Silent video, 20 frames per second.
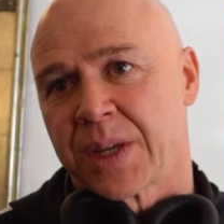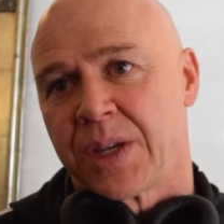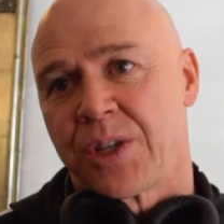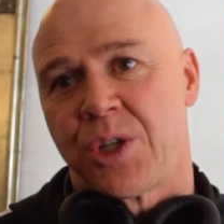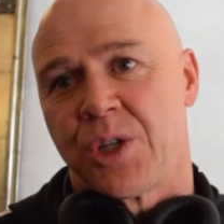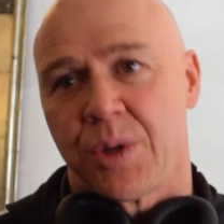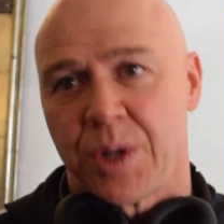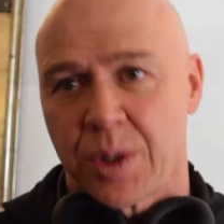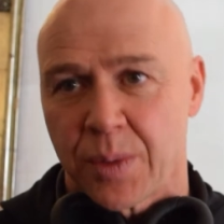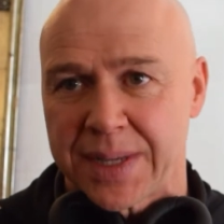
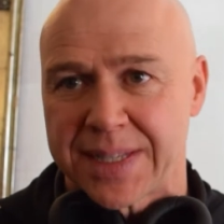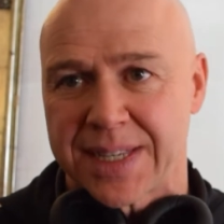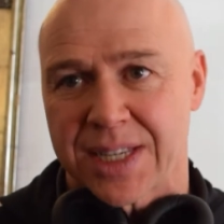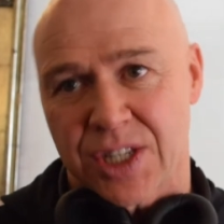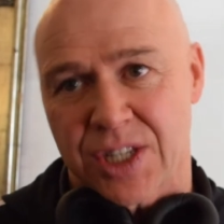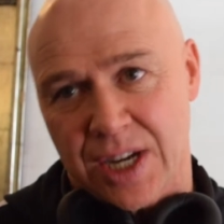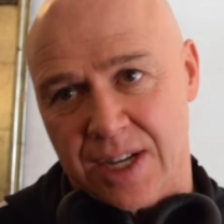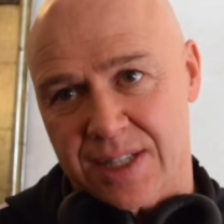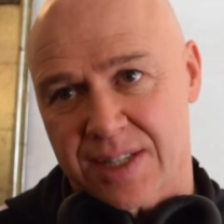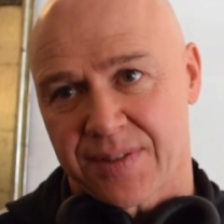Junior Witter,
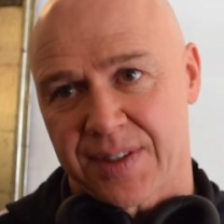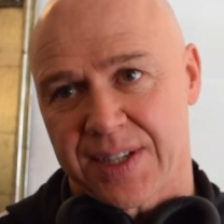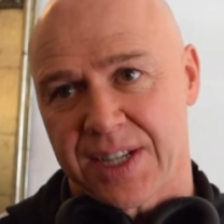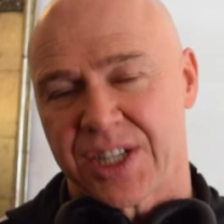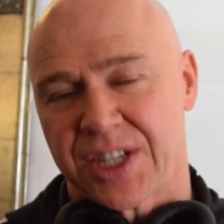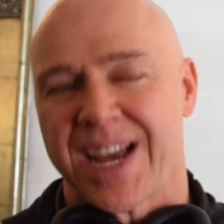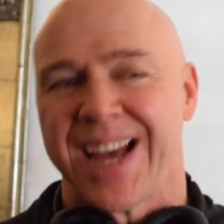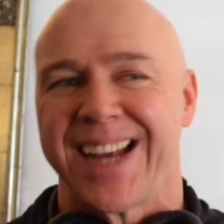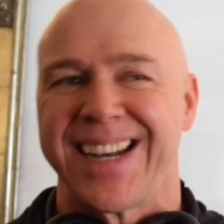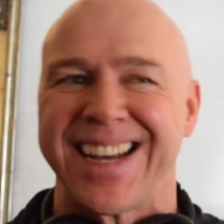start to
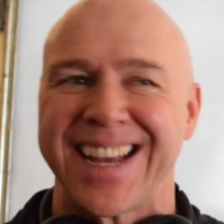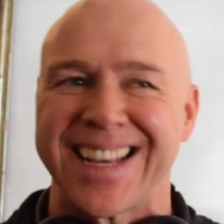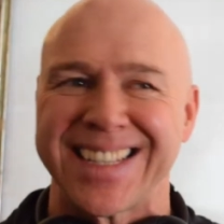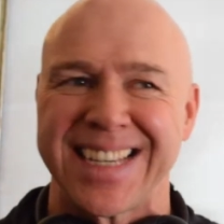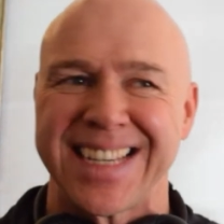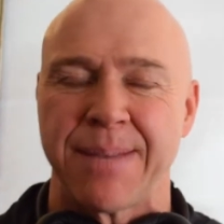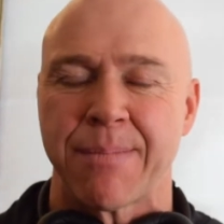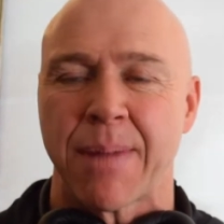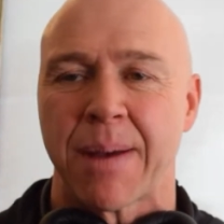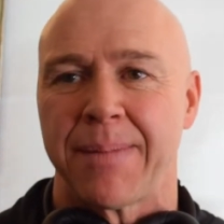finish,
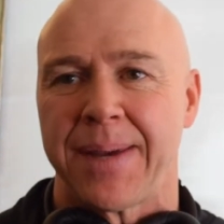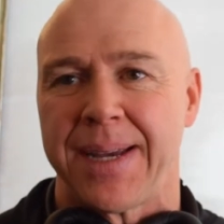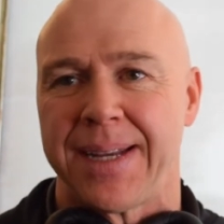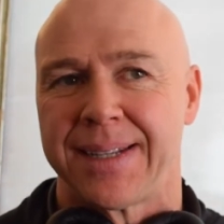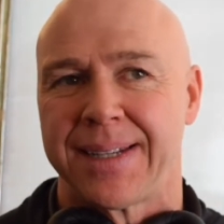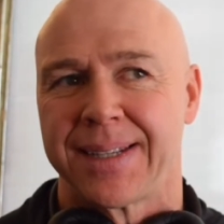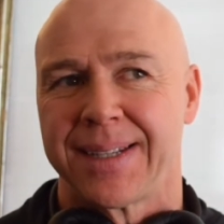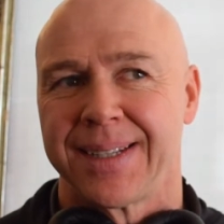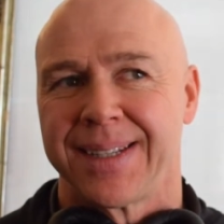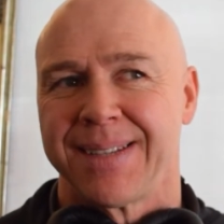Nazim
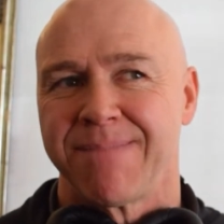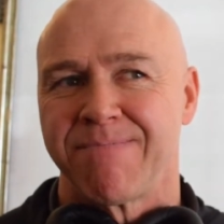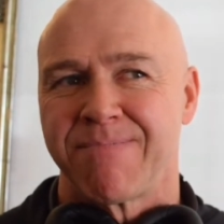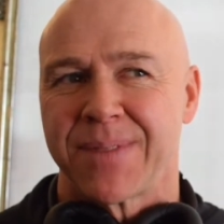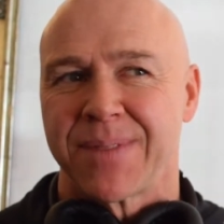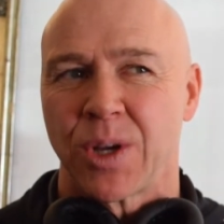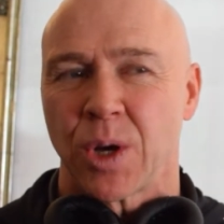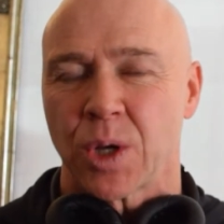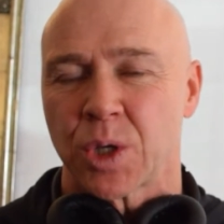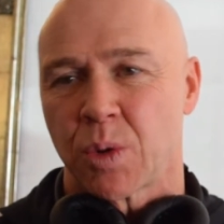Hamid
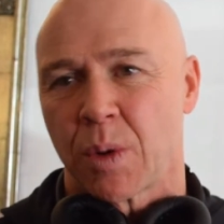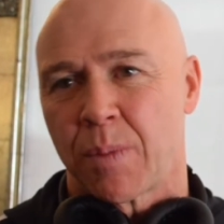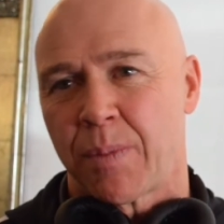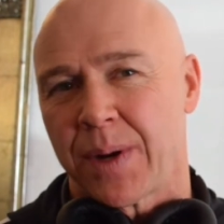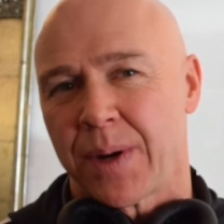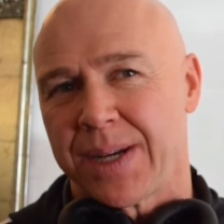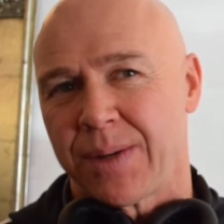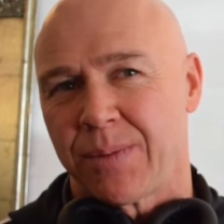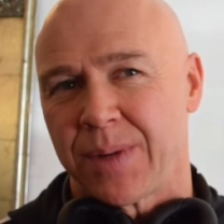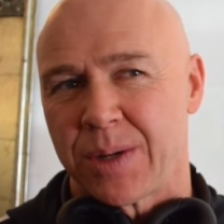got to a
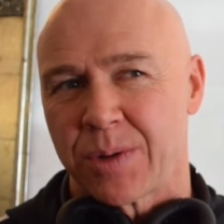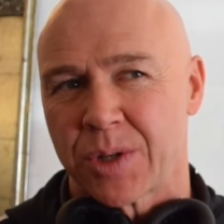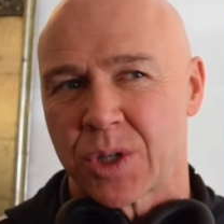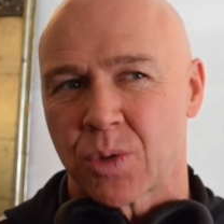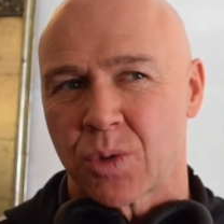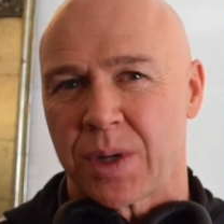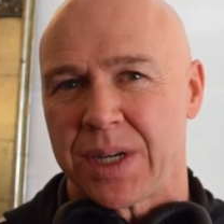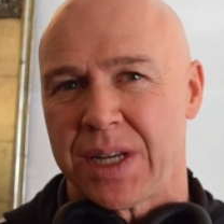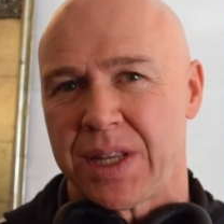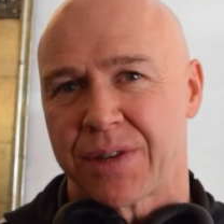point when he was
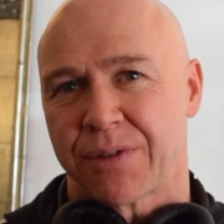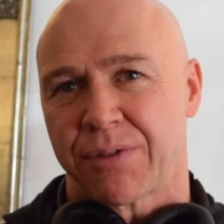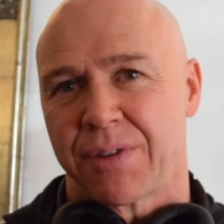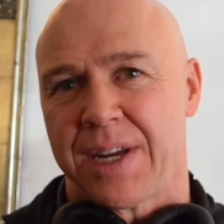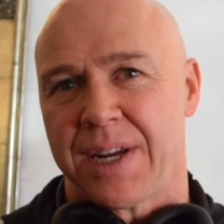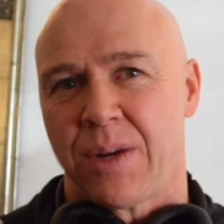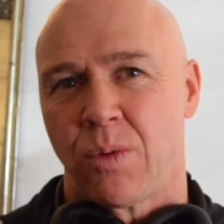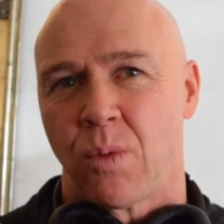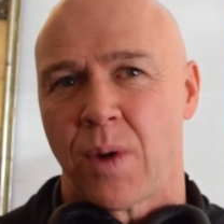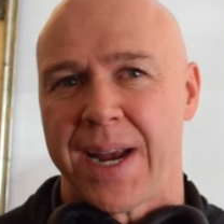
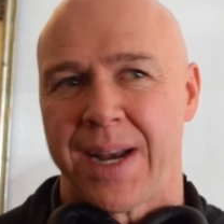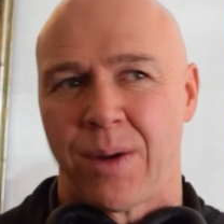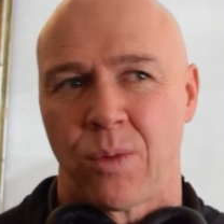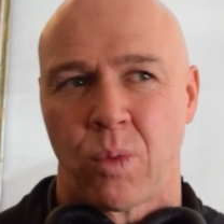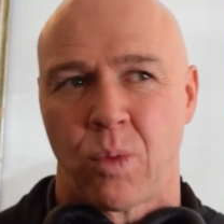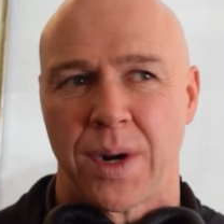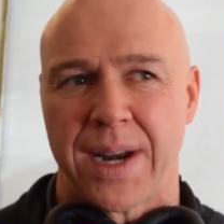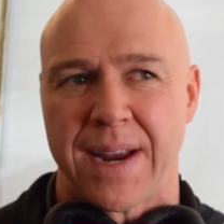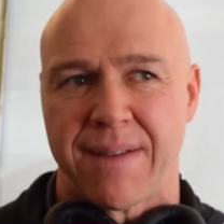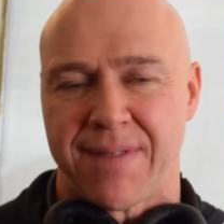23, where
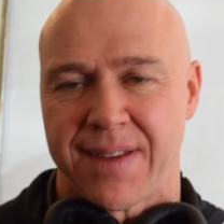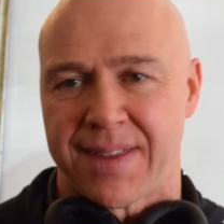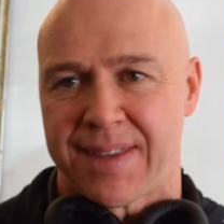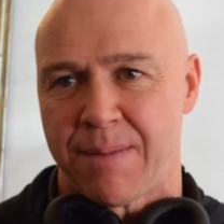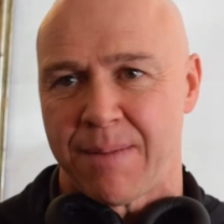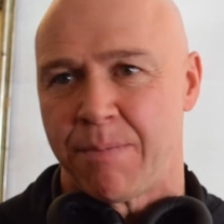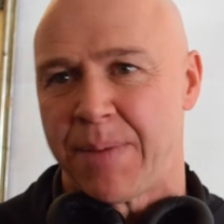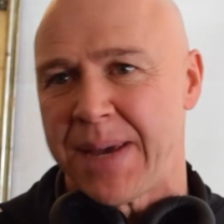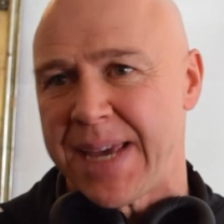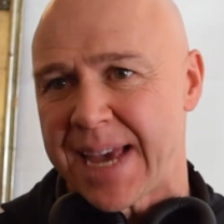he'd won
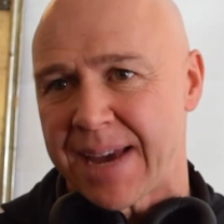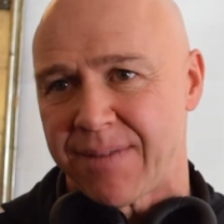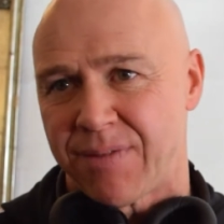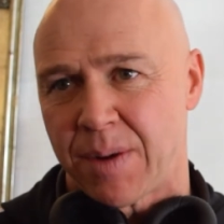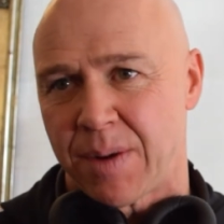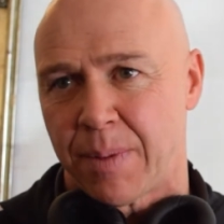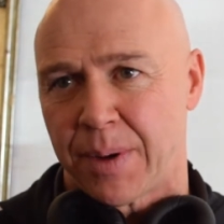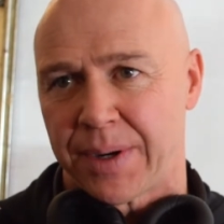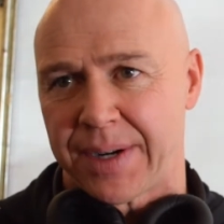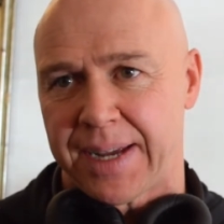everything, beat
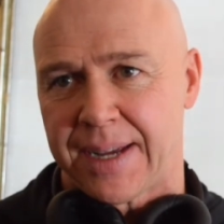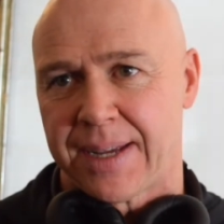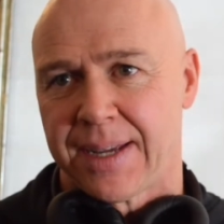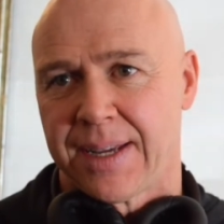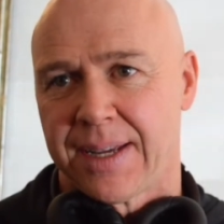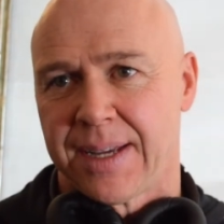everybody,